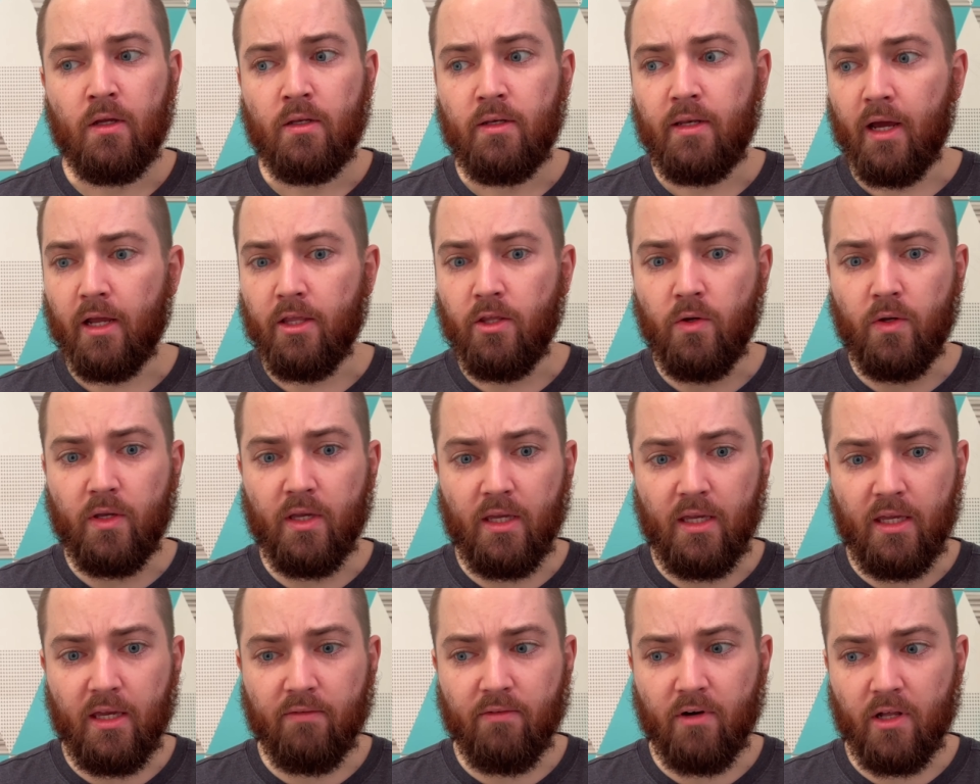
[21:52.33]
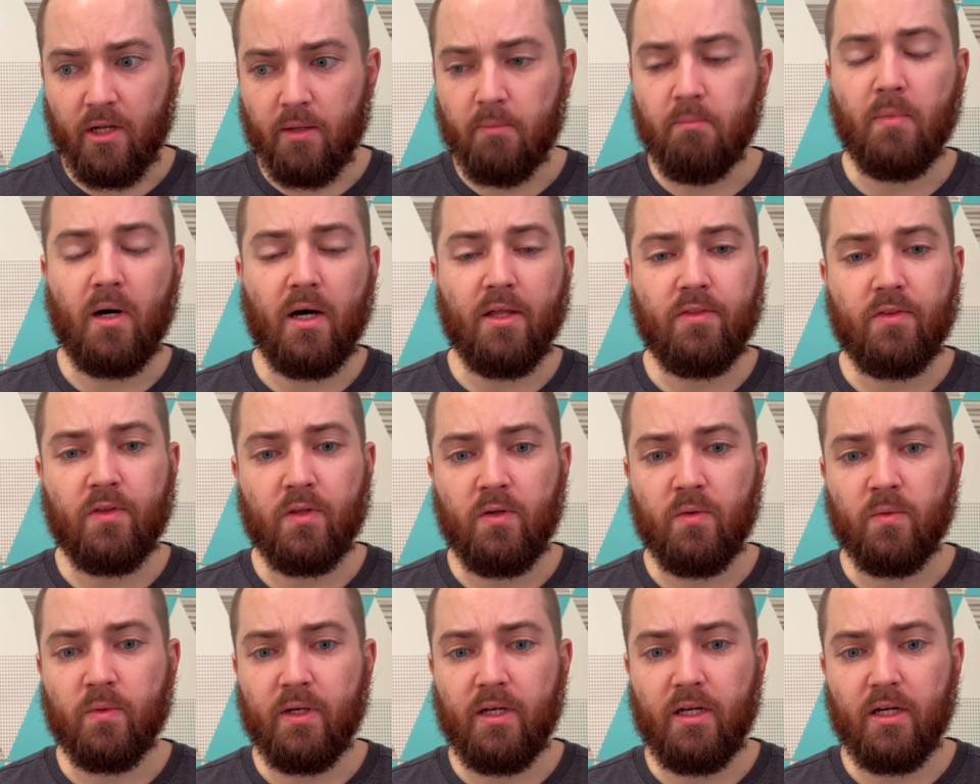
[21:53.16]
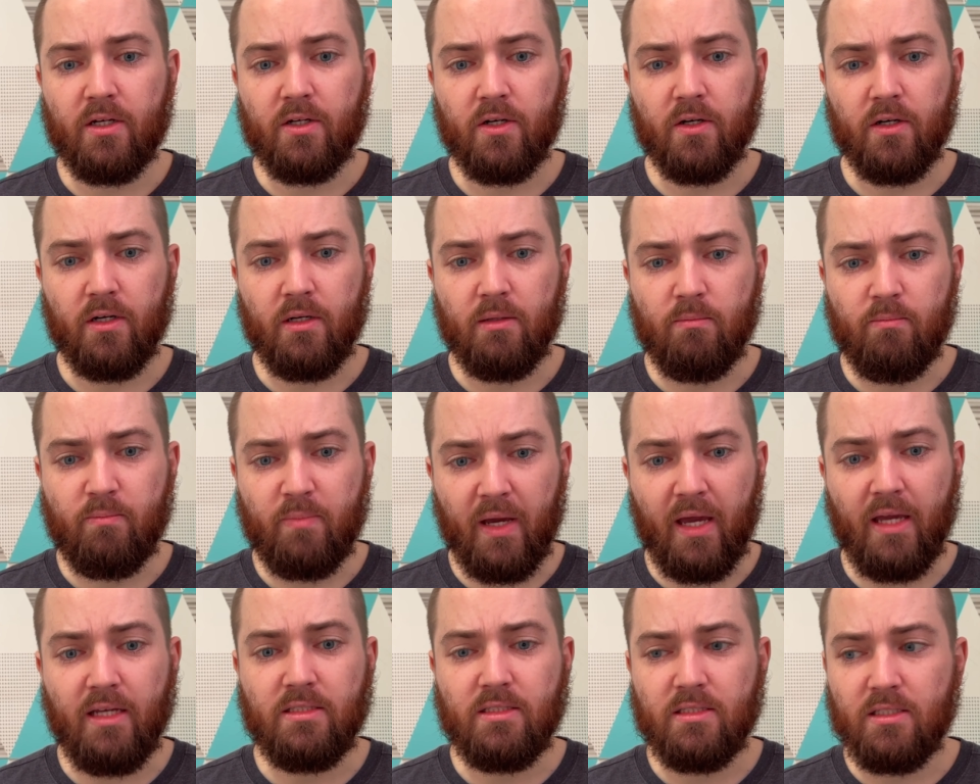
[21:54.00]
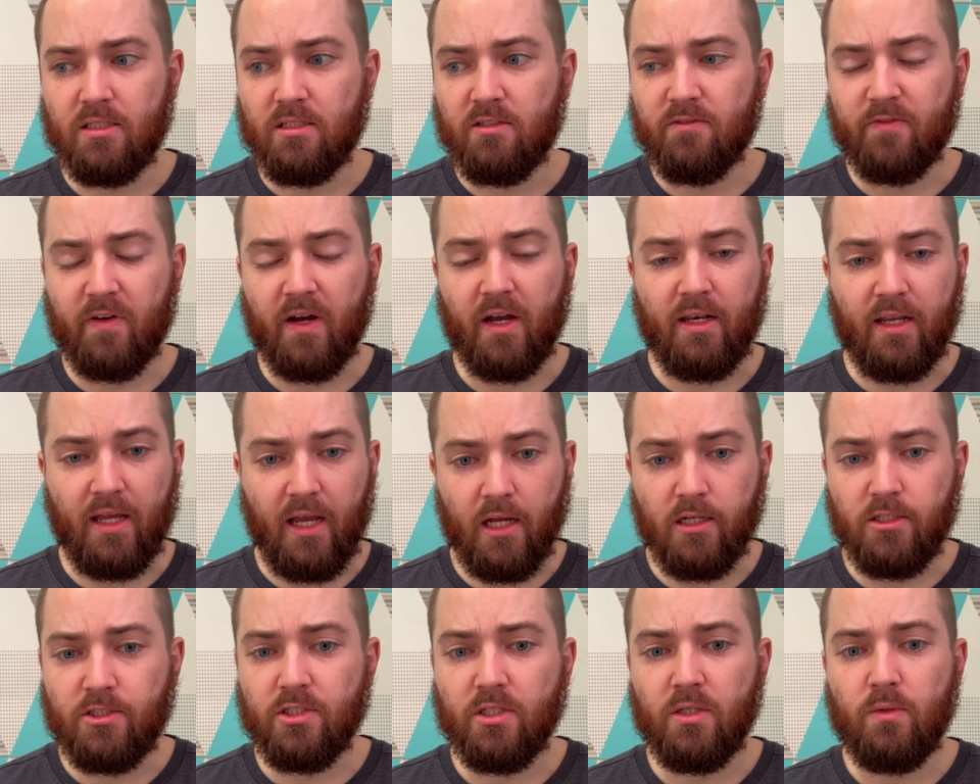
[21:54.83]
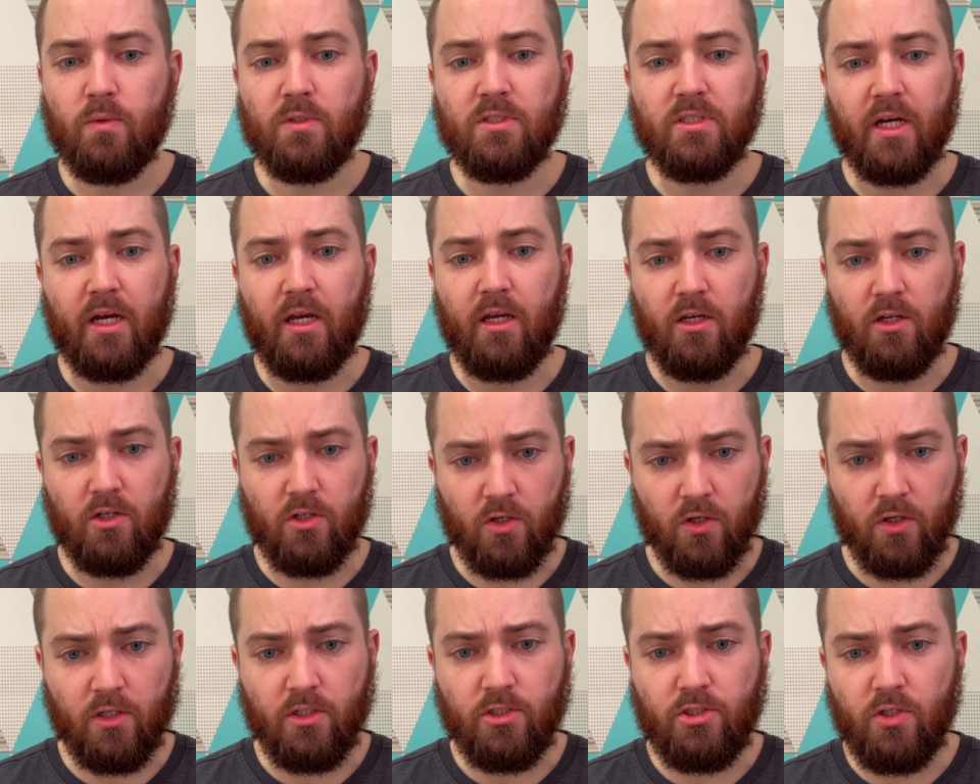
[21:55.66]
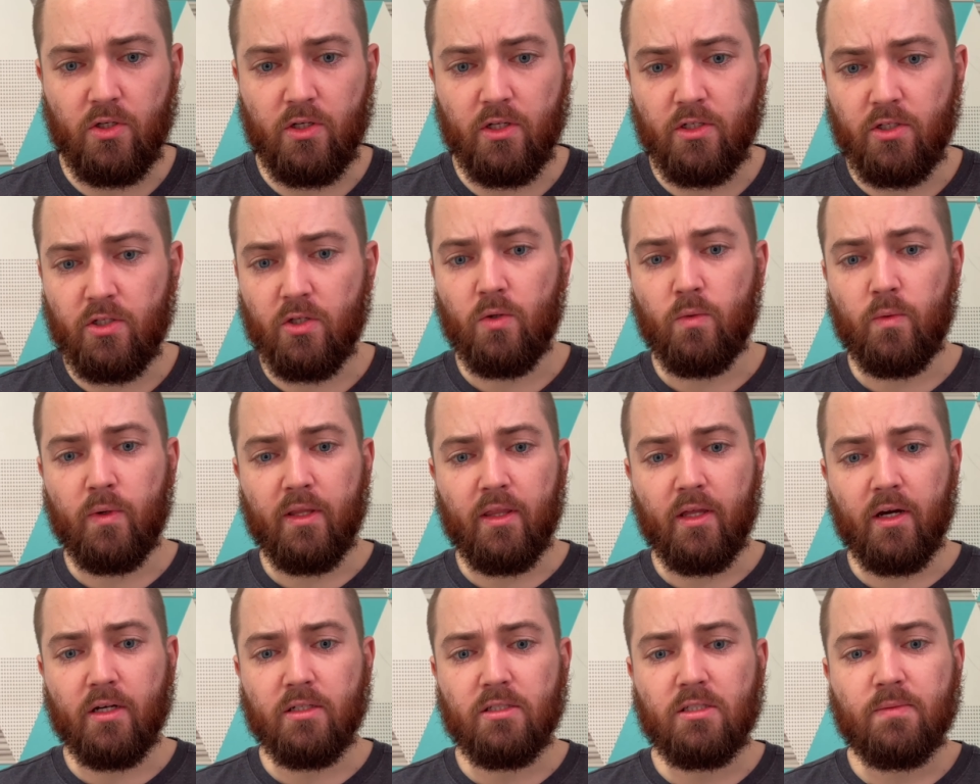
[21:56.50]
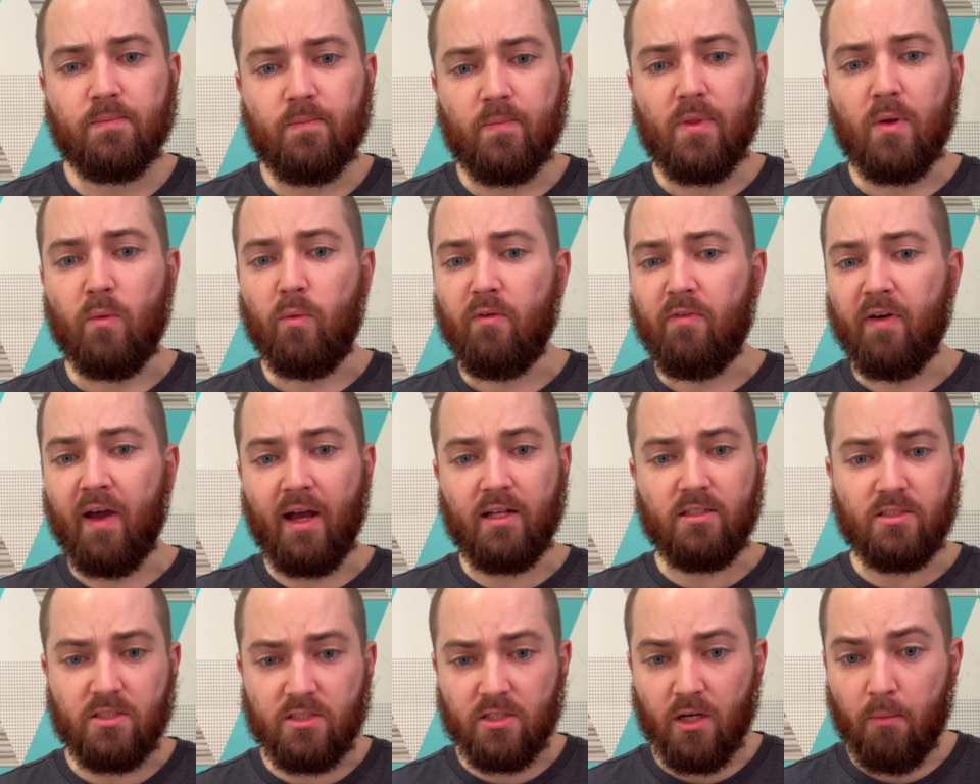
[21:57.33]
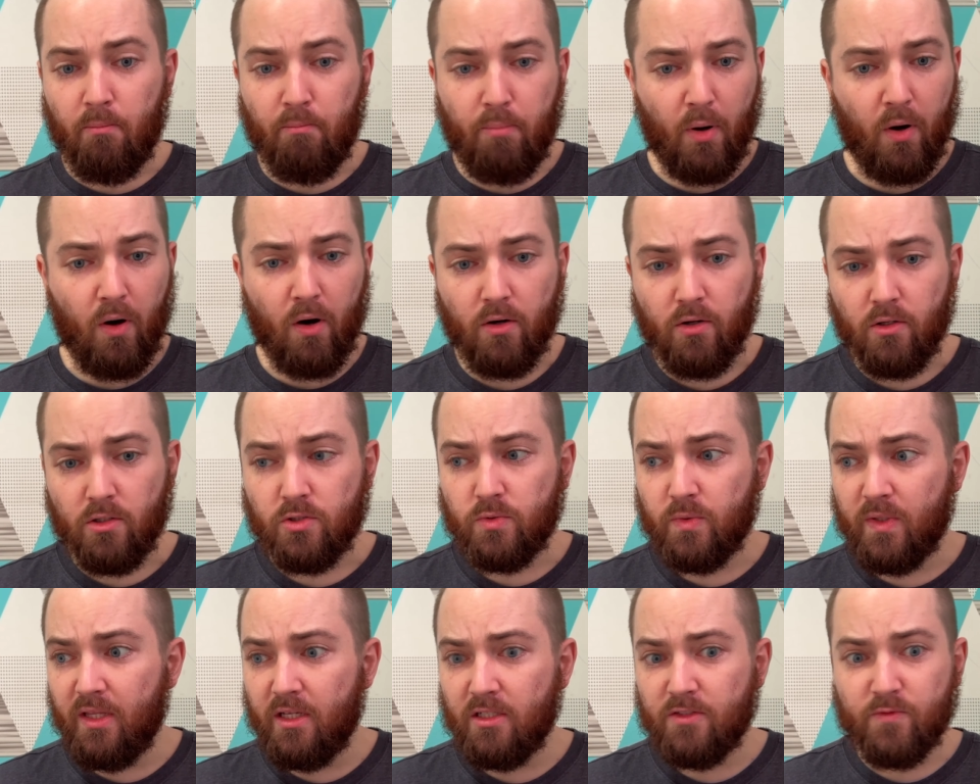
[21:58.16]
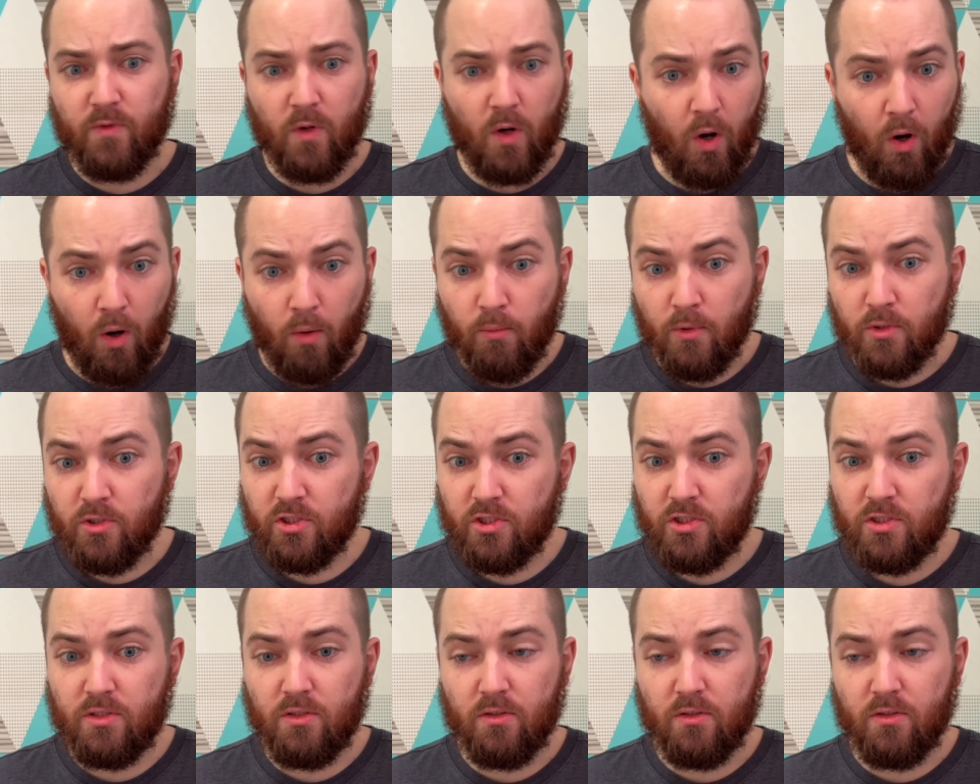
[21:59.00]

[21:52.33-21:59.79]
Now, you can give on a monthly reoccurring basis financially, which I encourage you to do with us. We've had some partners with us for almost,